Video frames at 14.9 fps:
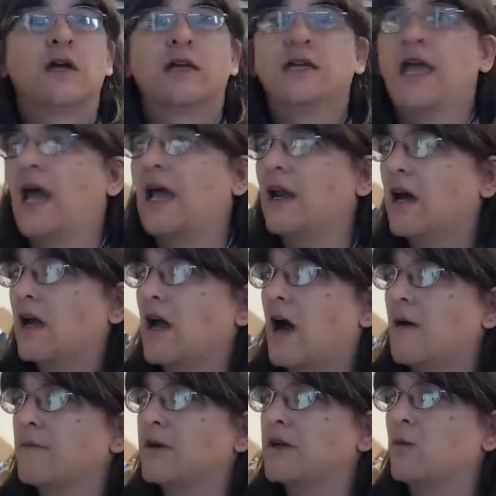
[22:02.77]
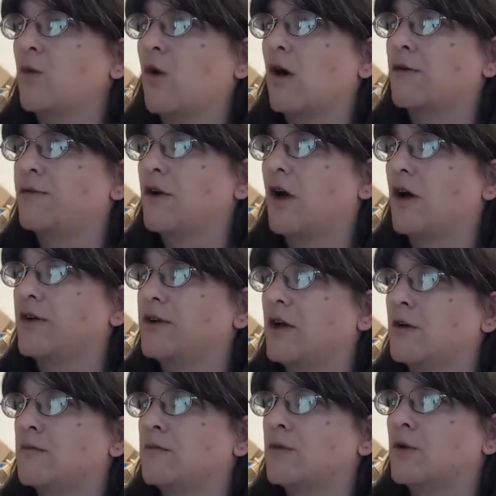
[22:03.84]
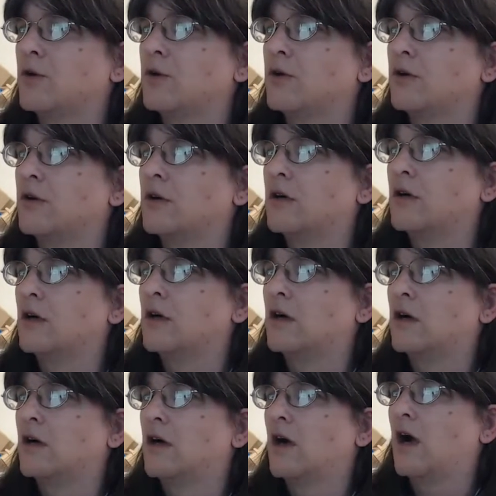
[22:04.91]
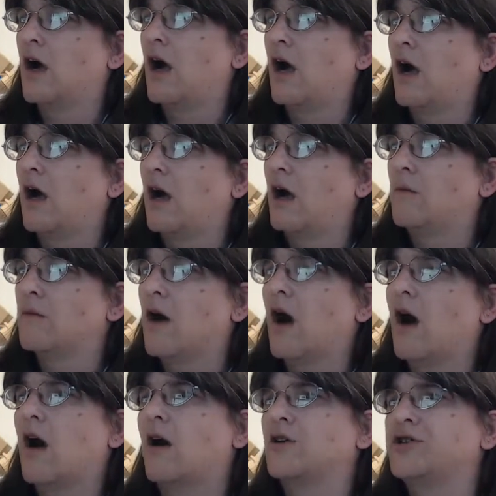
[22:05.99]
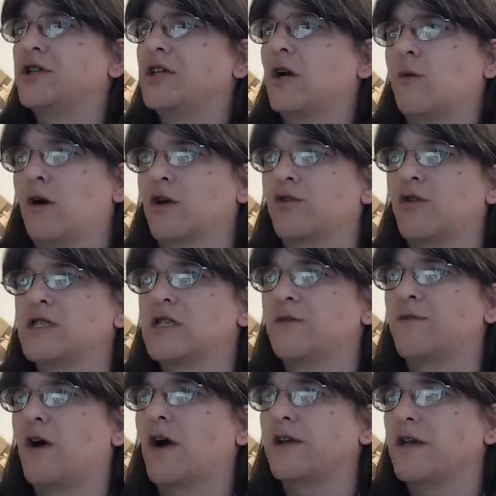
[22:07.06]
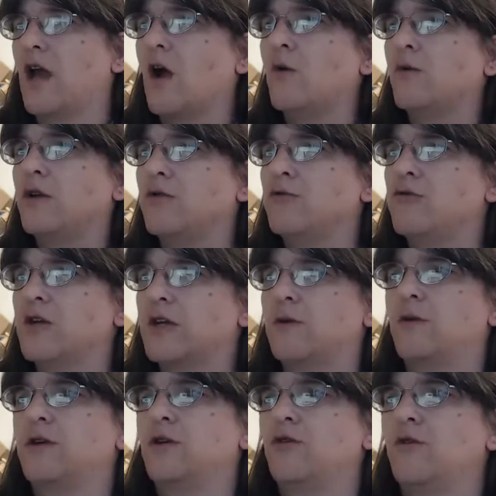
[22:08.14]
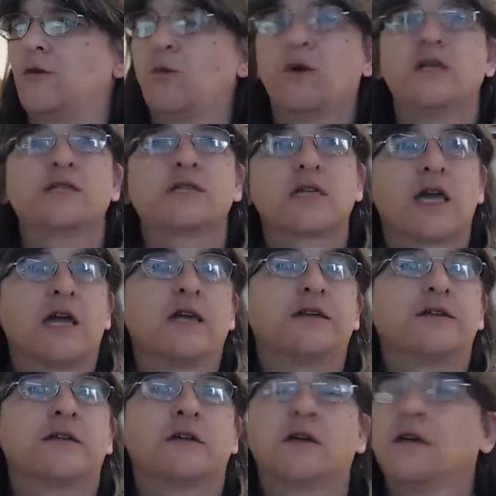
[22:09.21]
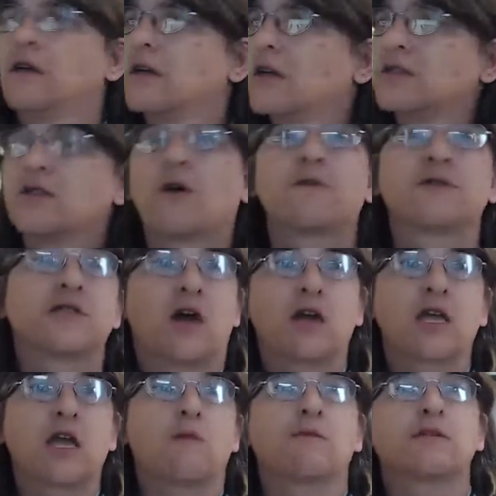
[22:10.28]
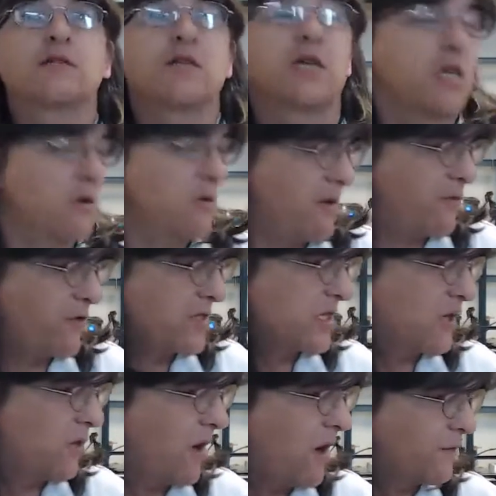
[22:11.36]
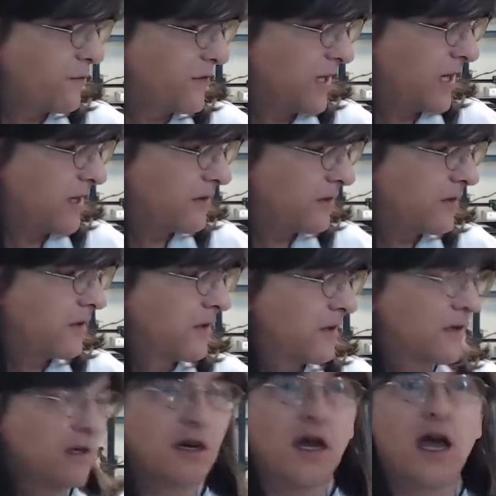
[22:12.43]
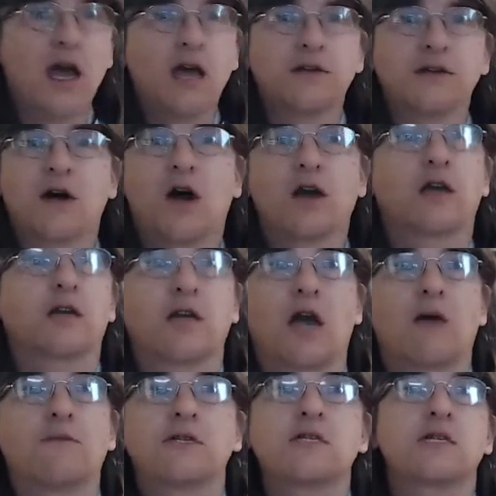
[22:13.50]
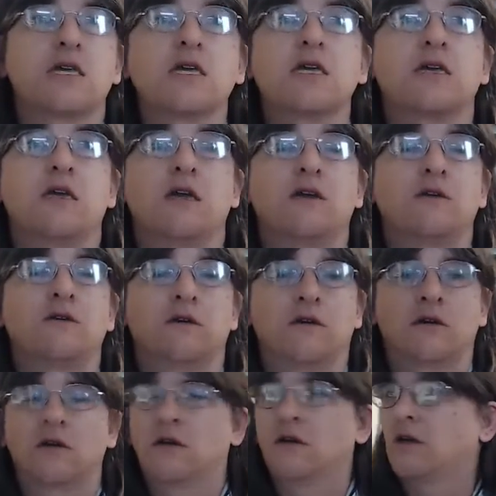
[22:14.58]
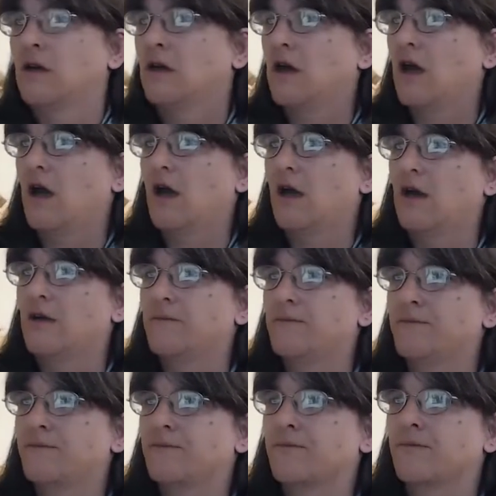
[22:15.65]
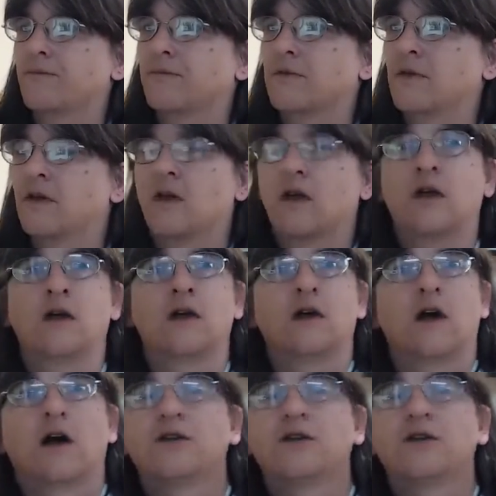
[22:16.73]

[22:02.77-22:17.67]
yeah, look, I'm going to waffle on no more. Oh, do you know what, Chris? If I'd known you were a whiz kid, because obviously I come and see you every so often, and I could come and see you. I